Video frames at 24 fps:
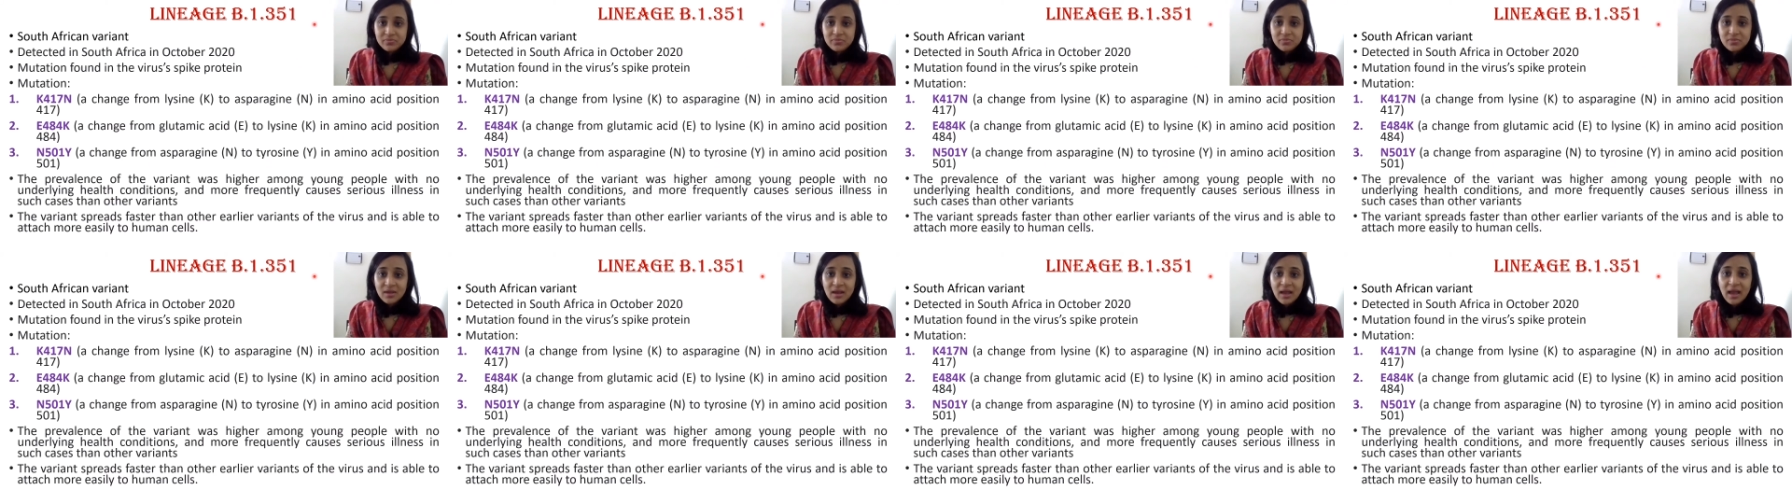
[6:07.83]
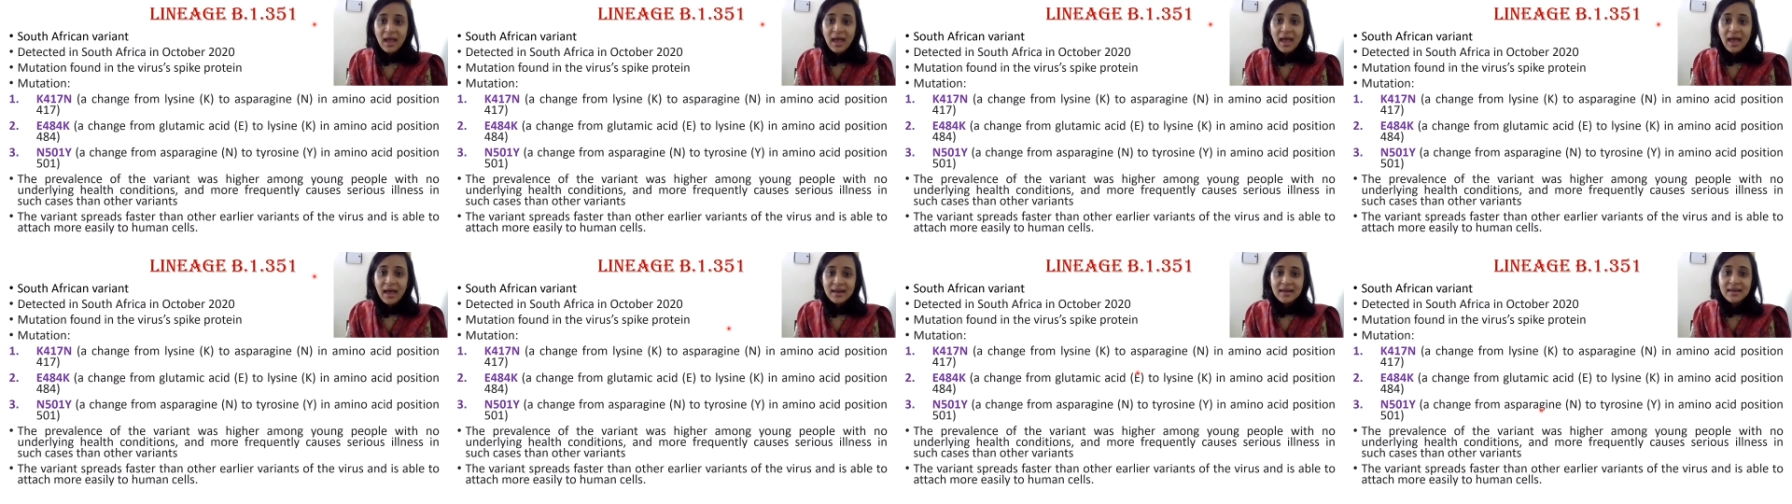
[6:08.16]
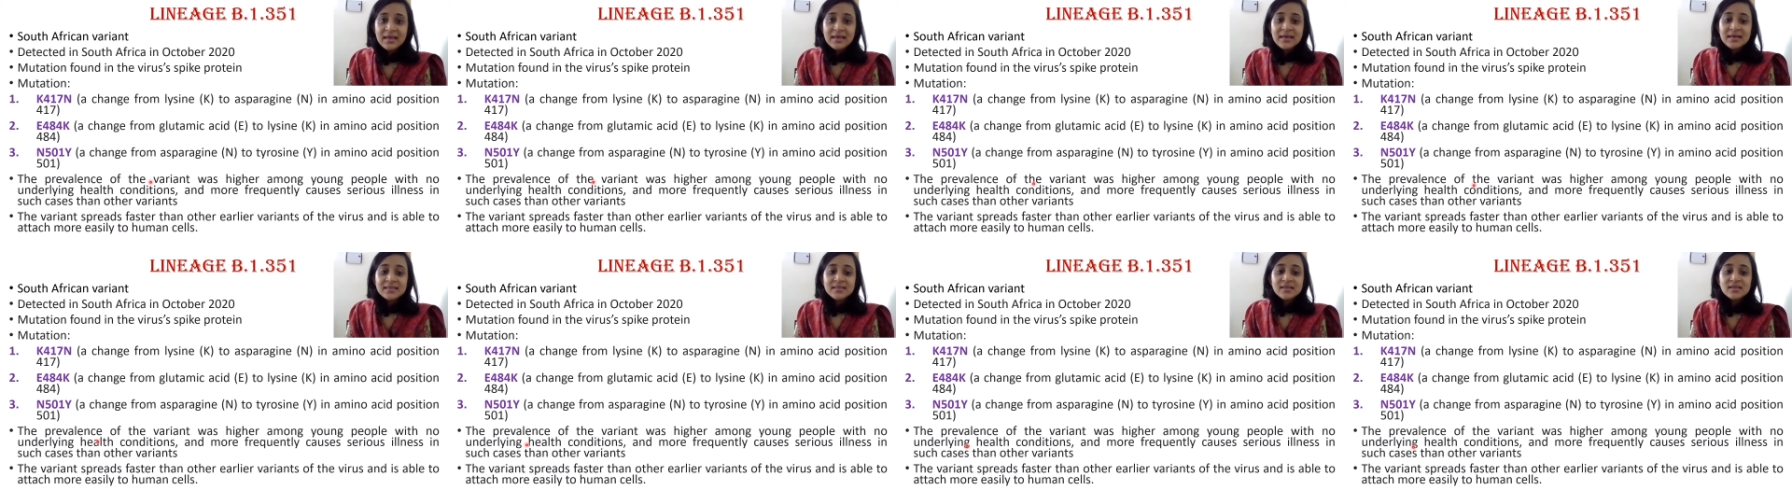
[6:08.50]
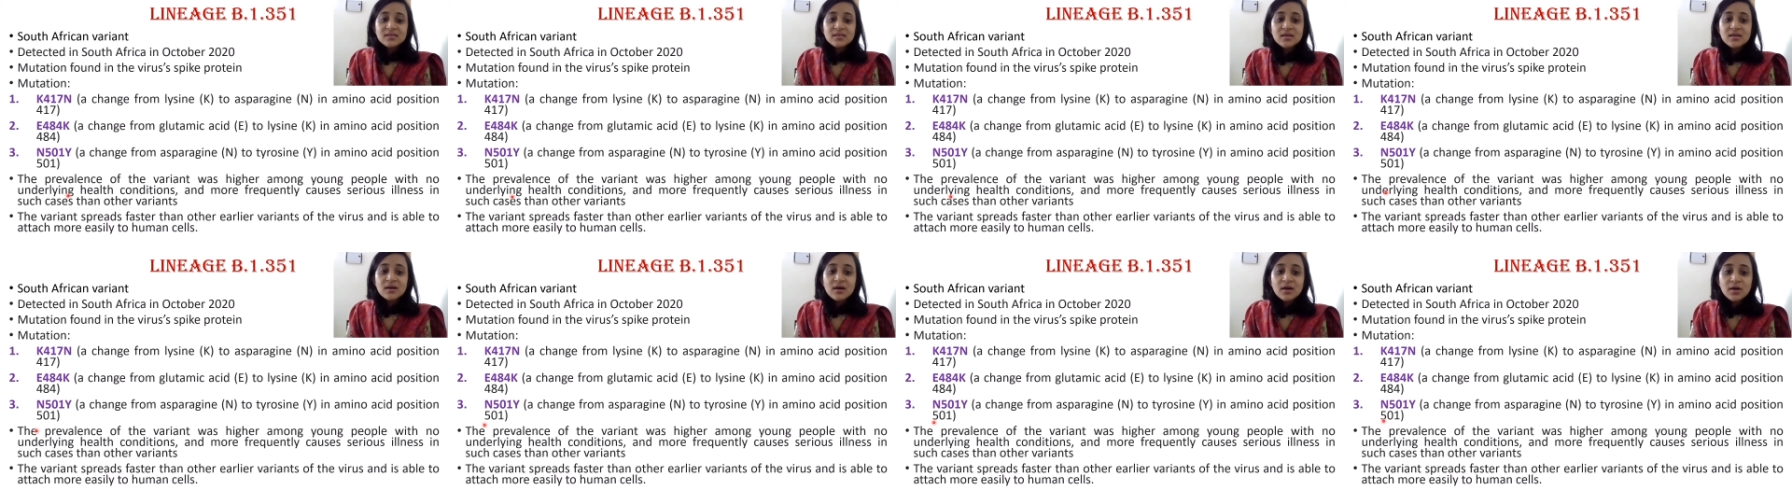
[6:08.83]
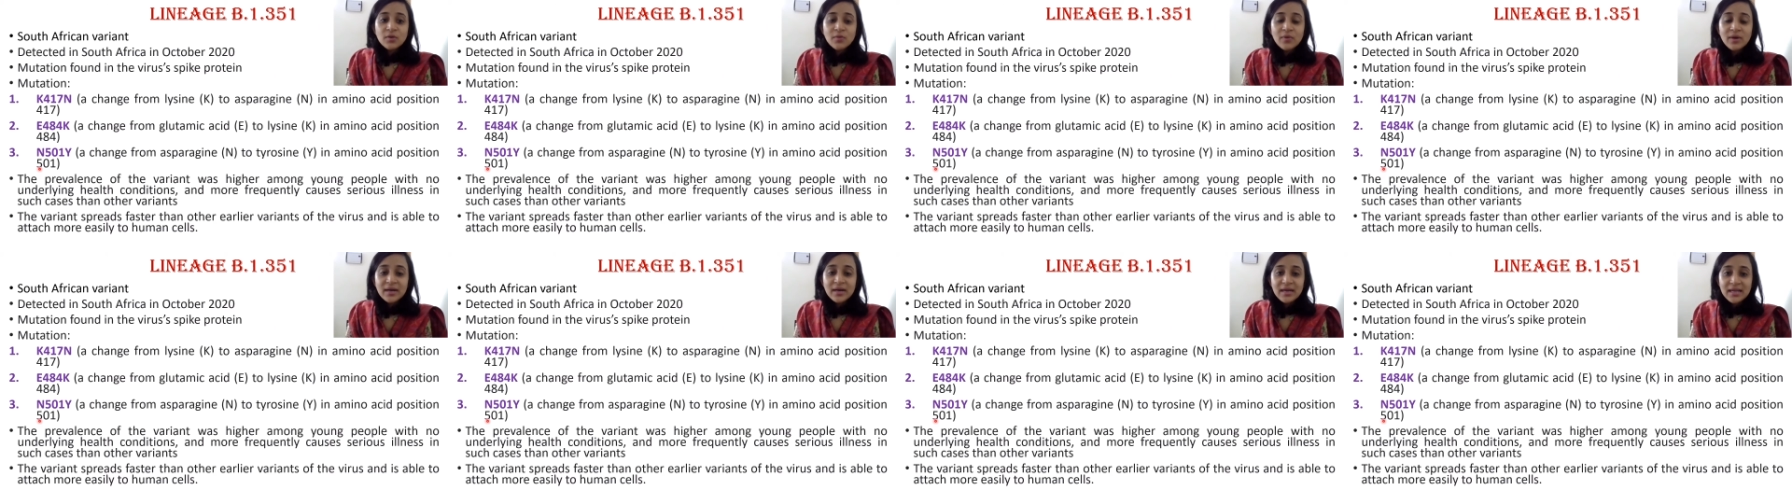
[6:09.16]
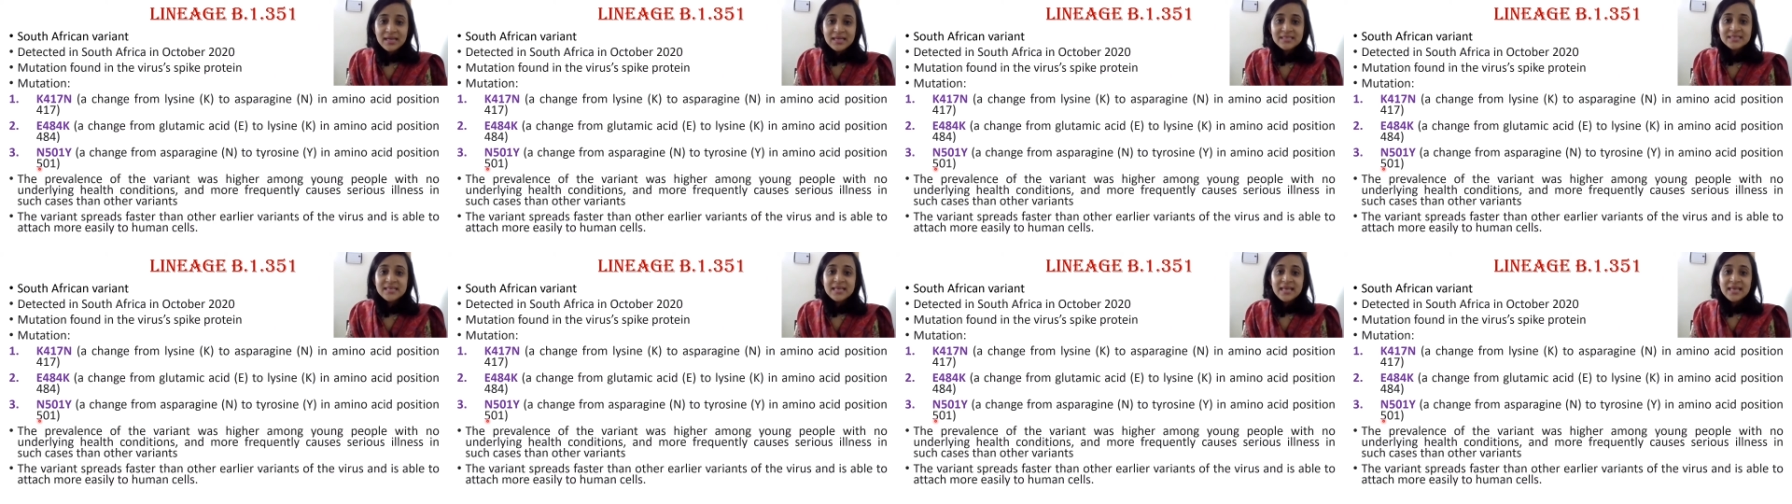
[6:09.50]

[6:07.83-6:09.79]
And the third one is